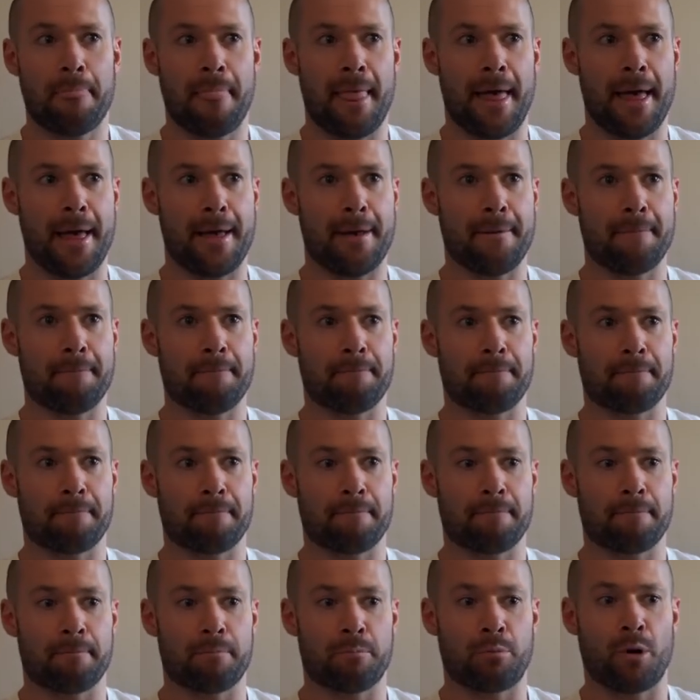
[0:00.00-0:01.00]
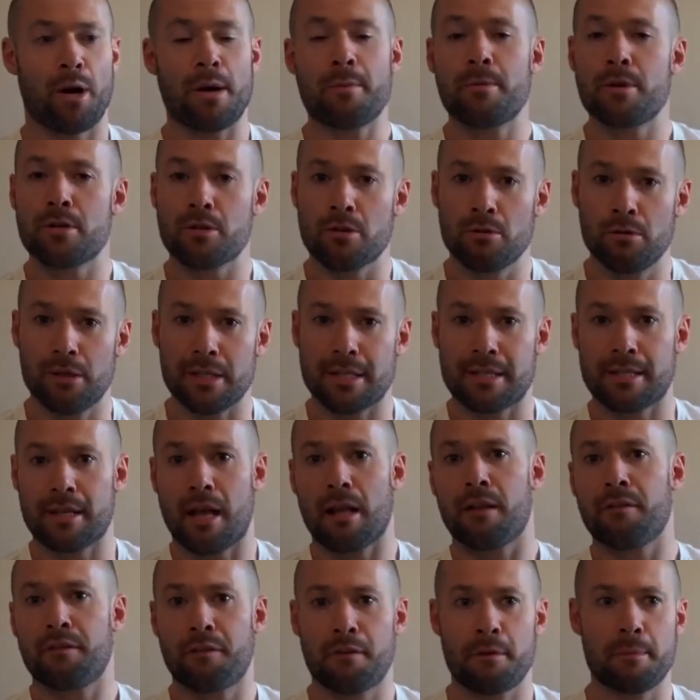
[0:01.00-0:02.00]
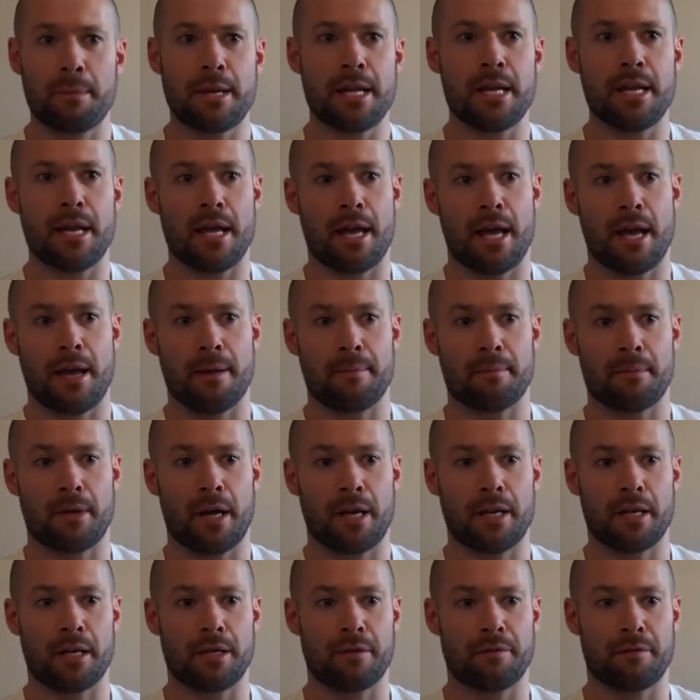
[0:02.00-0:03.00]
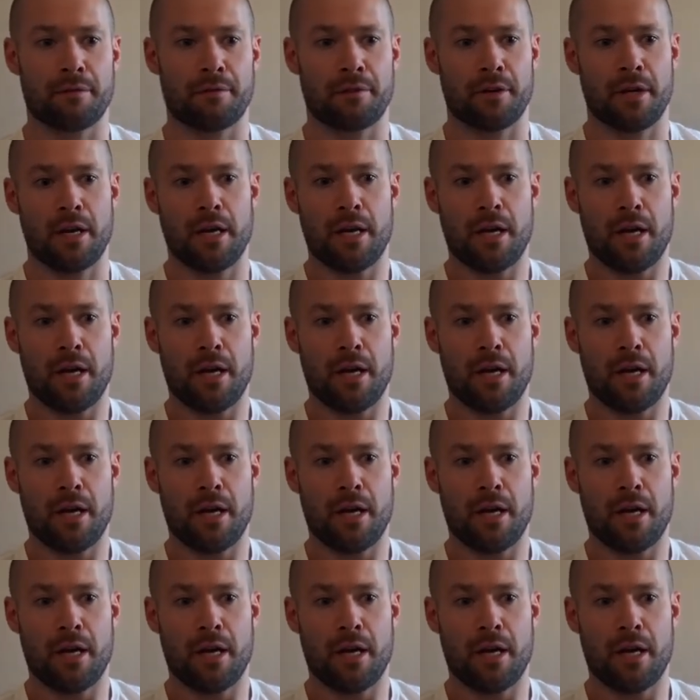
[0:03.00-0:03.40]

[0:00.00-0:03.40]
Primary school itself for me kind of